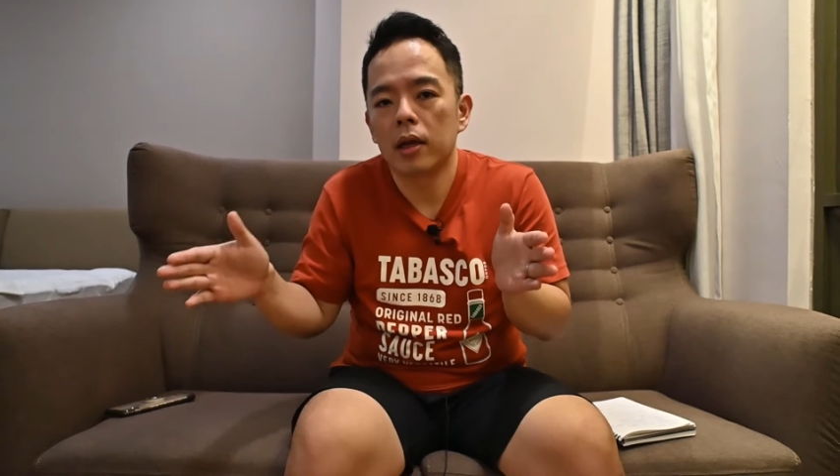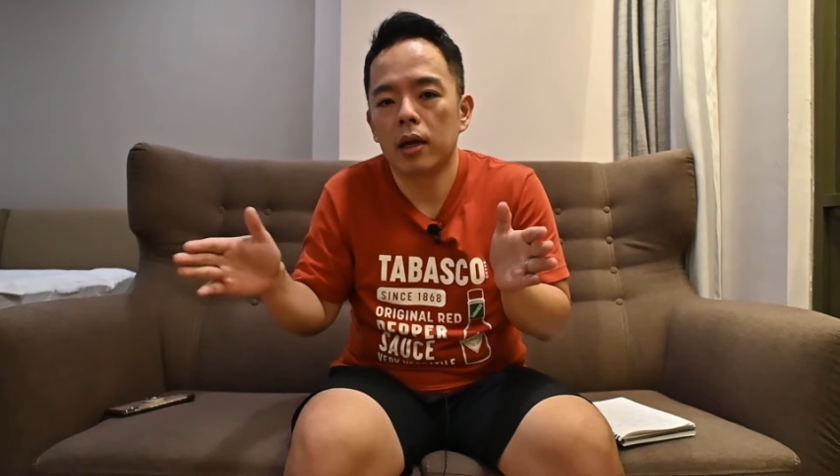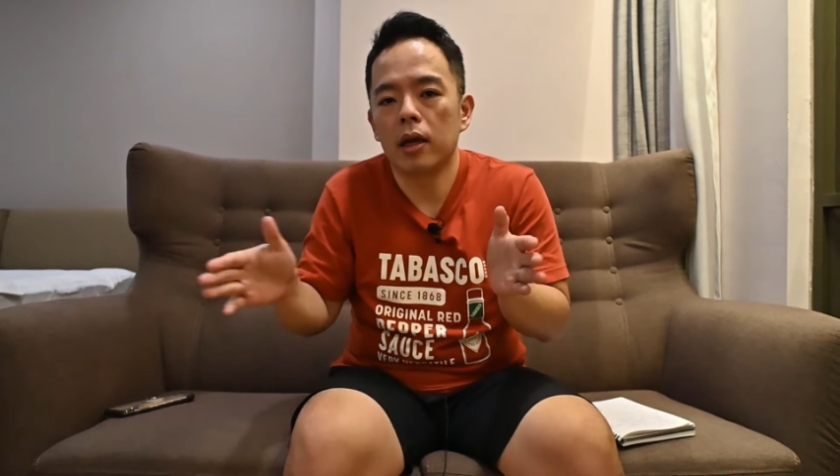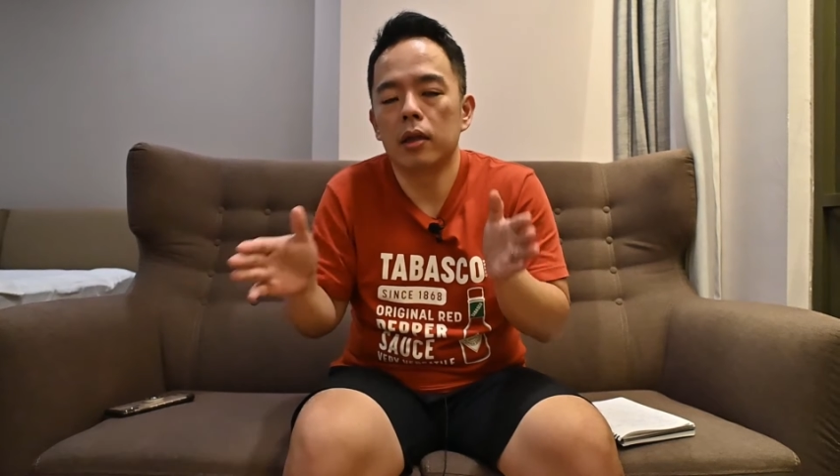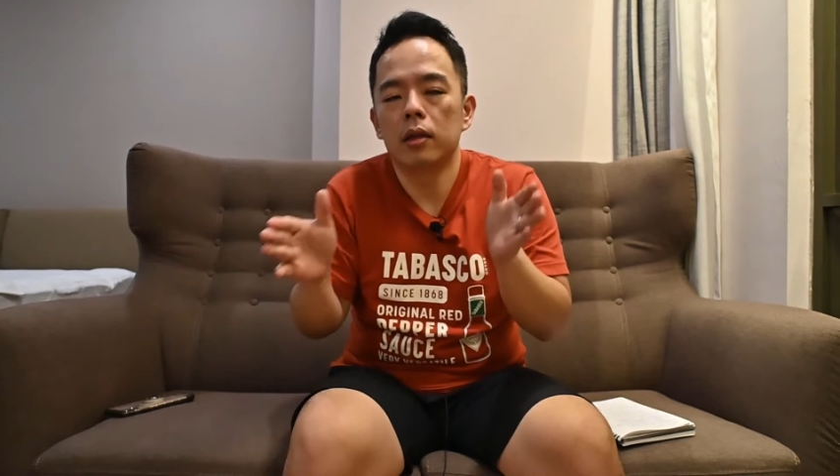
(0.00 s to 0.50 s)

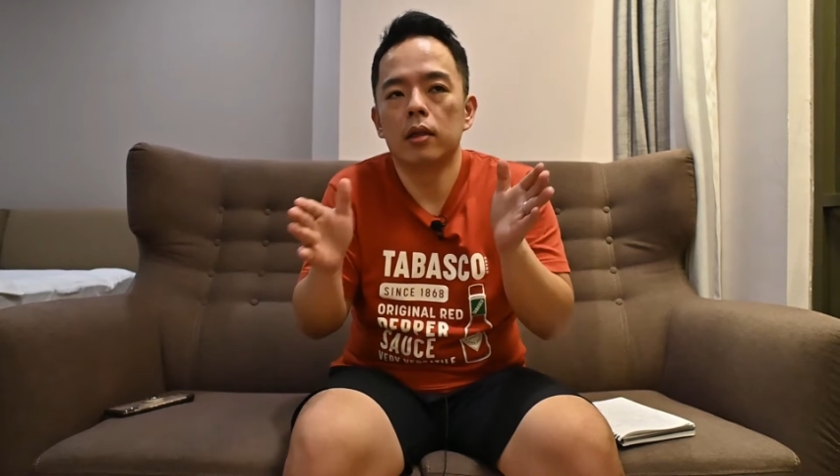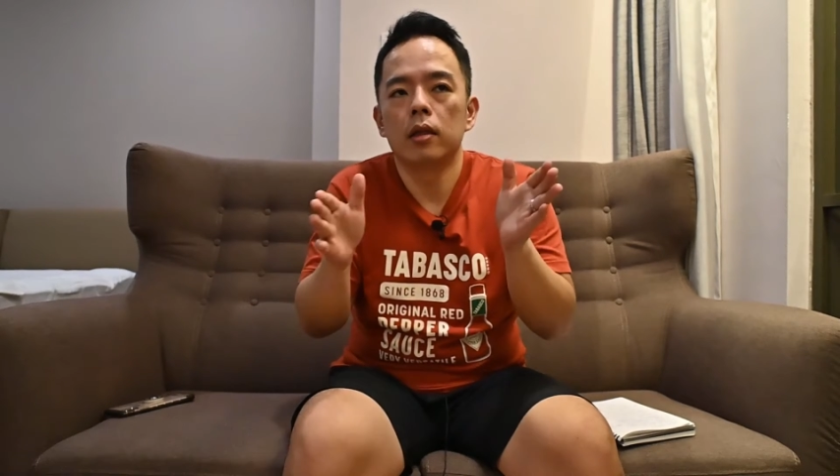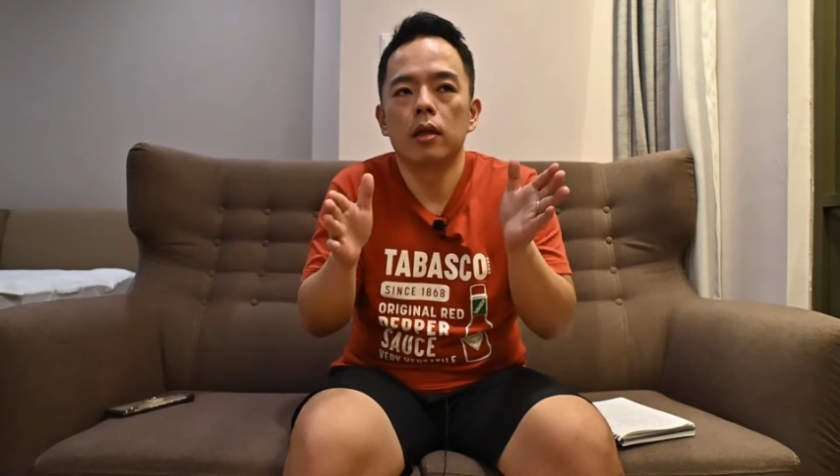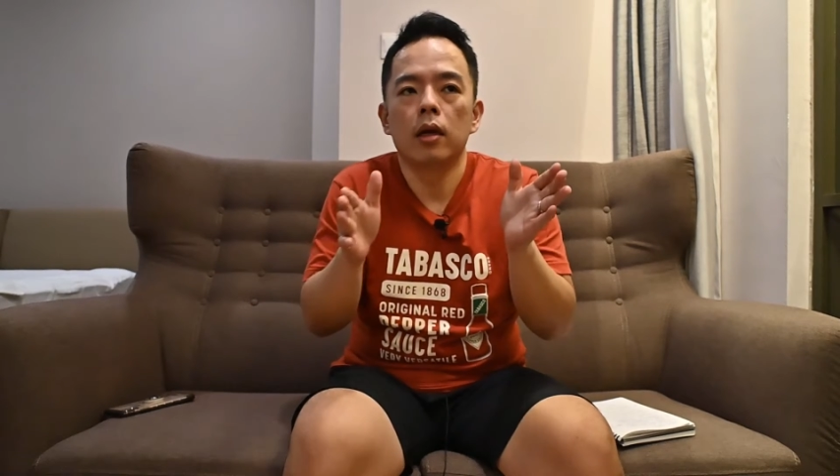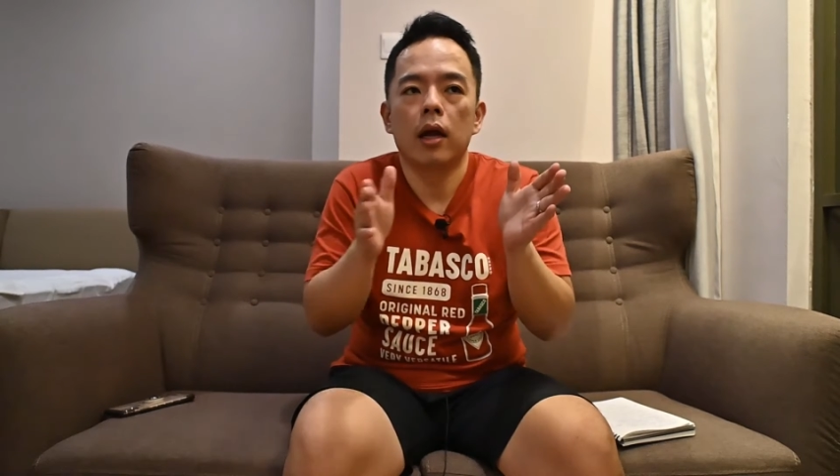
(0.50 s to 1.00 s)
in
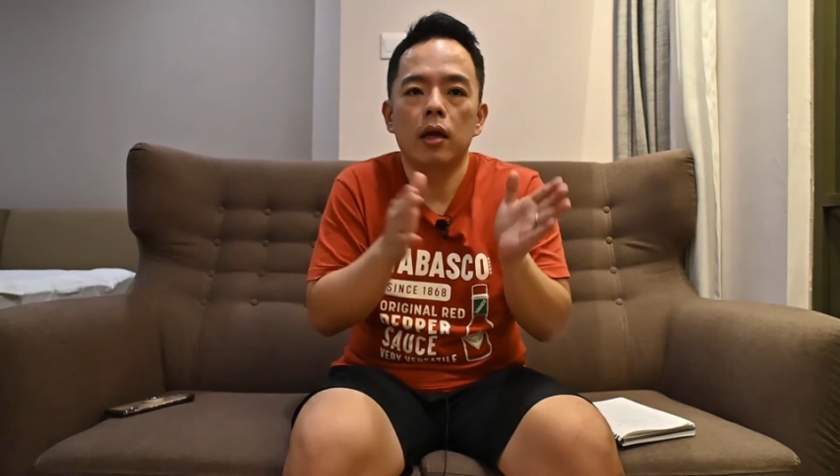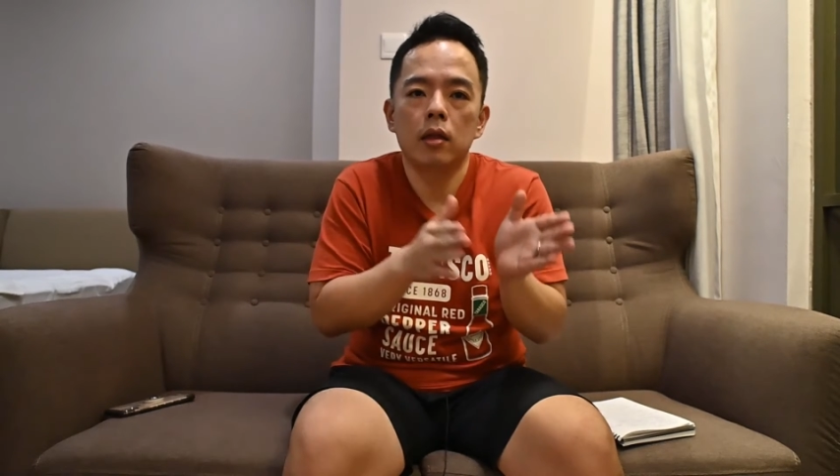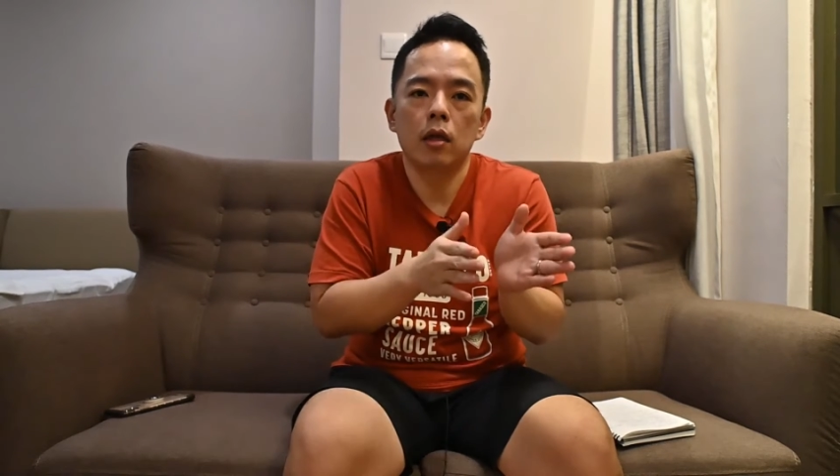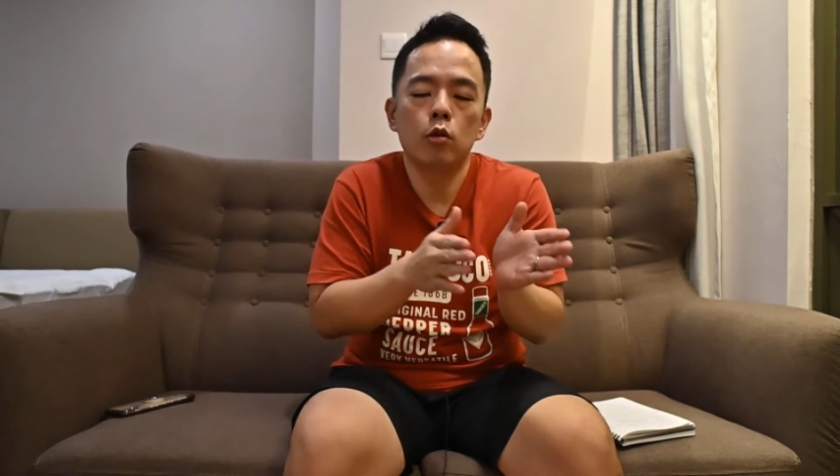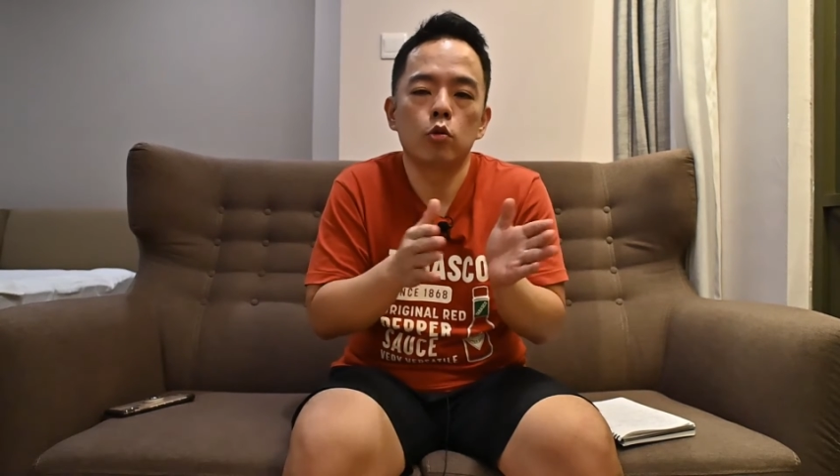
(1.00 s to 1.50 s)

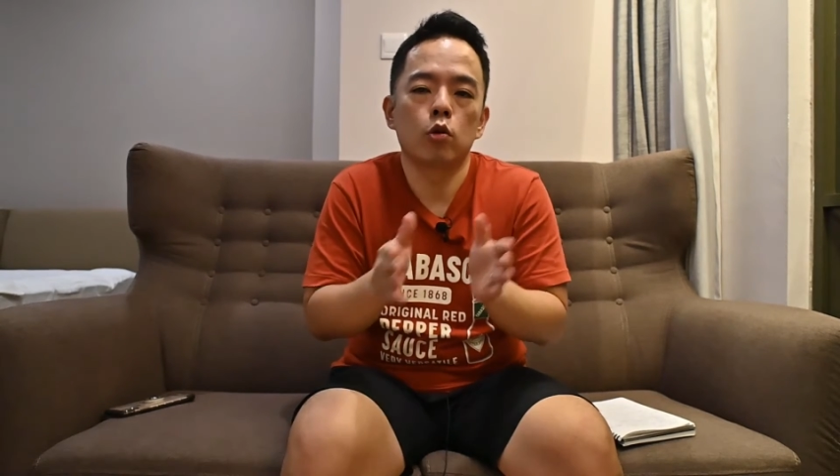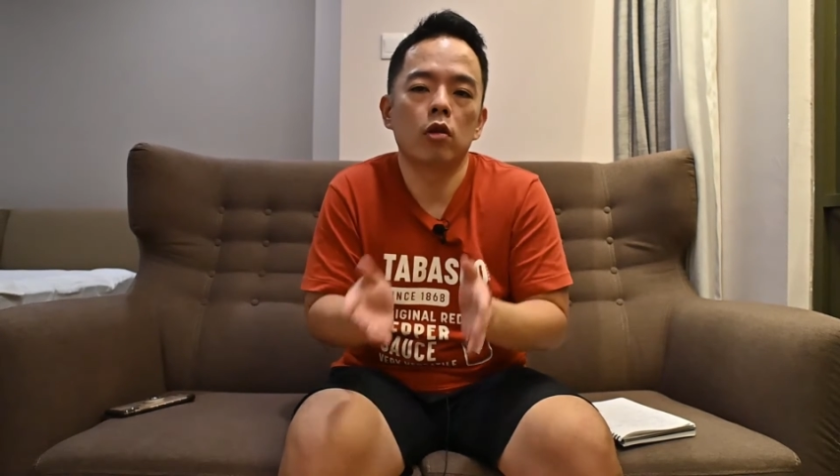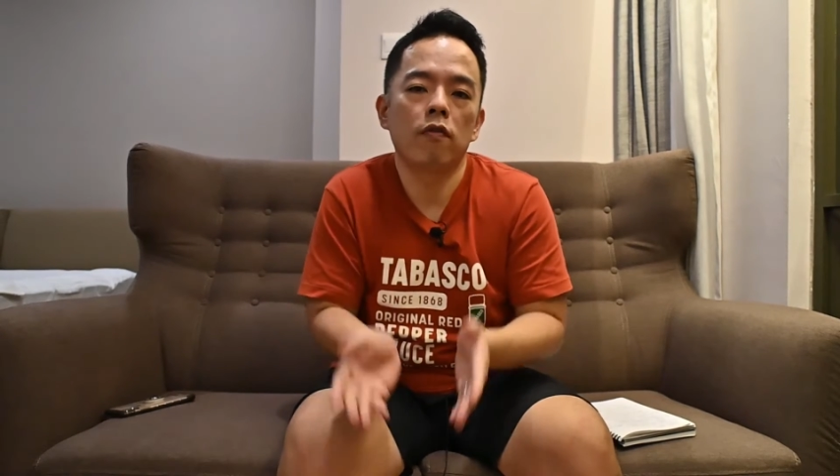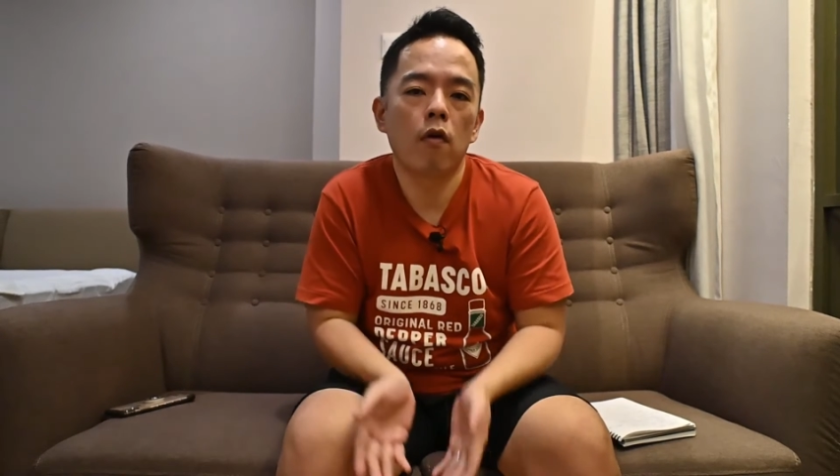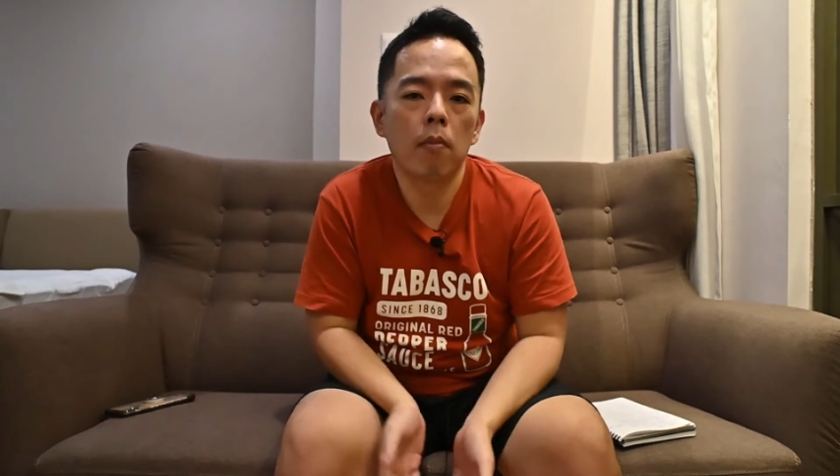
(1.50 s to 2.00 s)
18 to
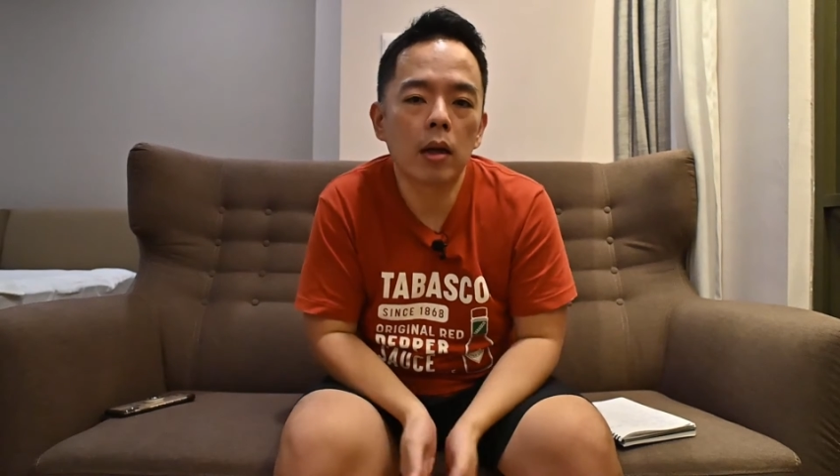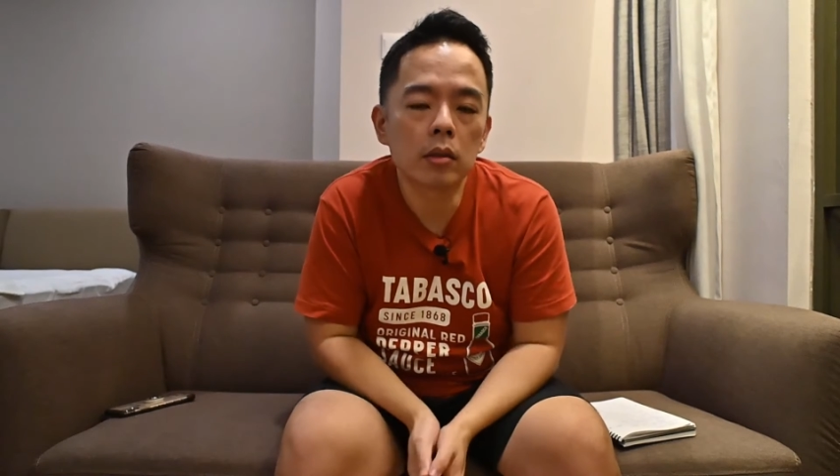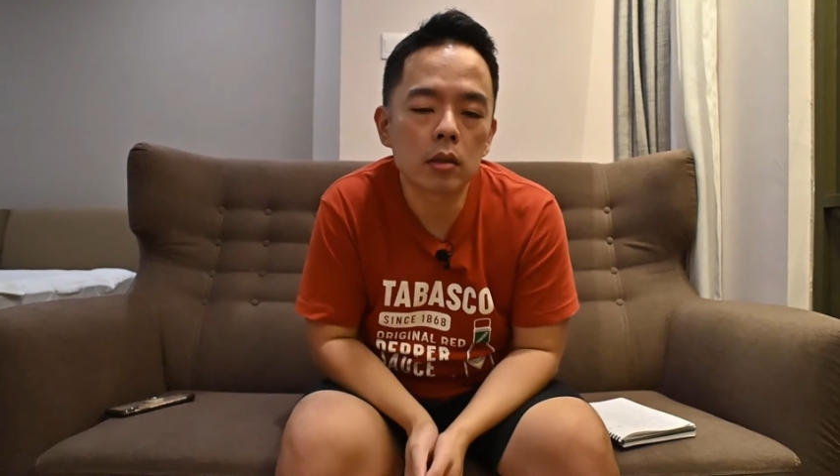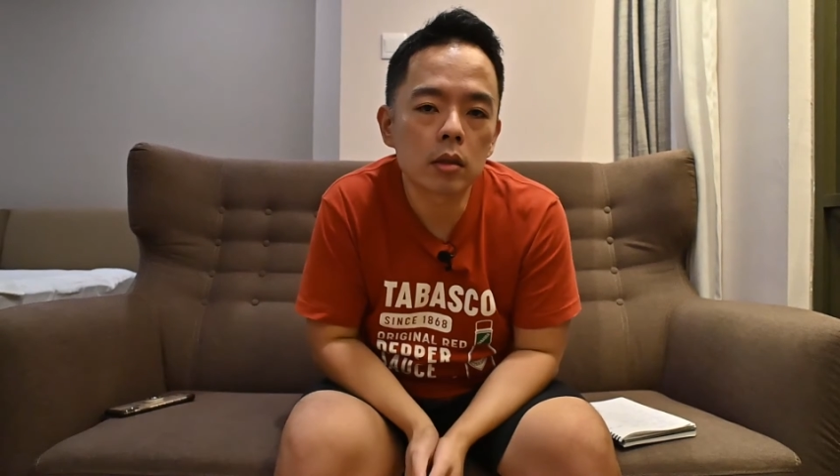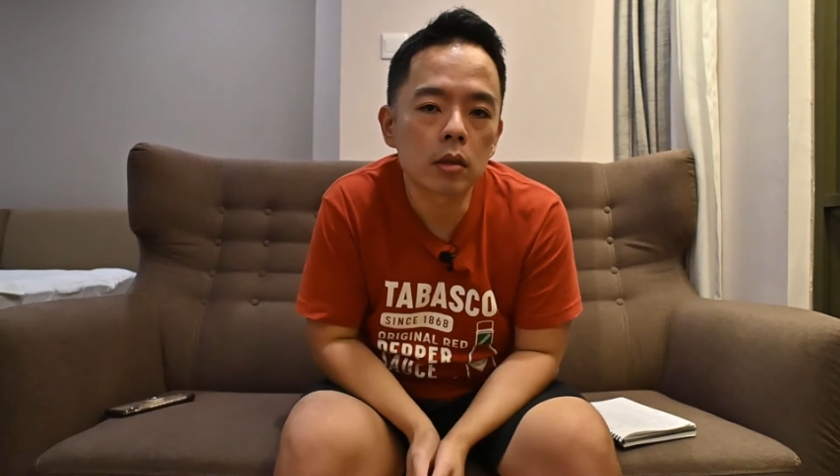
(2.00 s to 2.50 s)
24
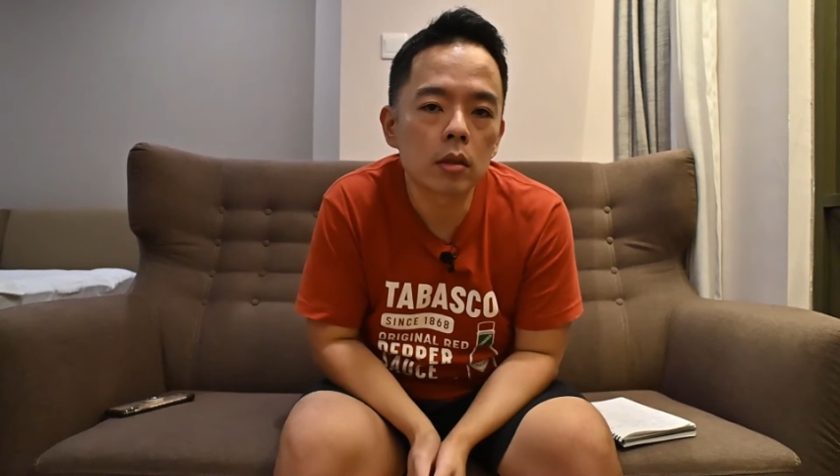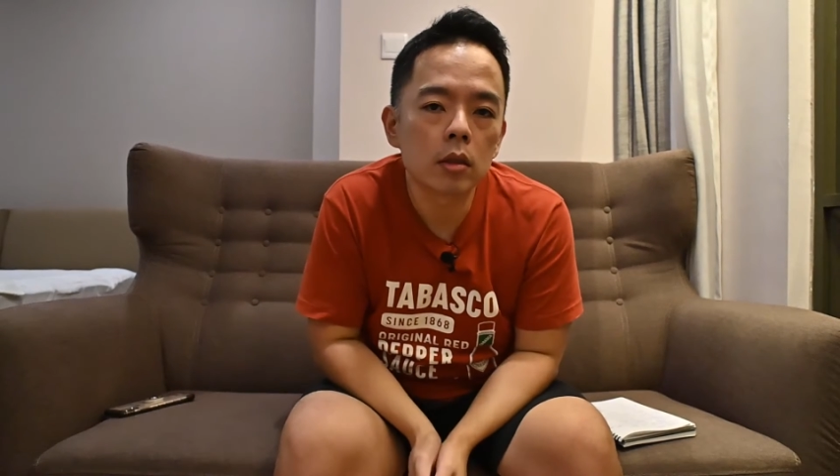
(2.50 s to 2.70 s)
months.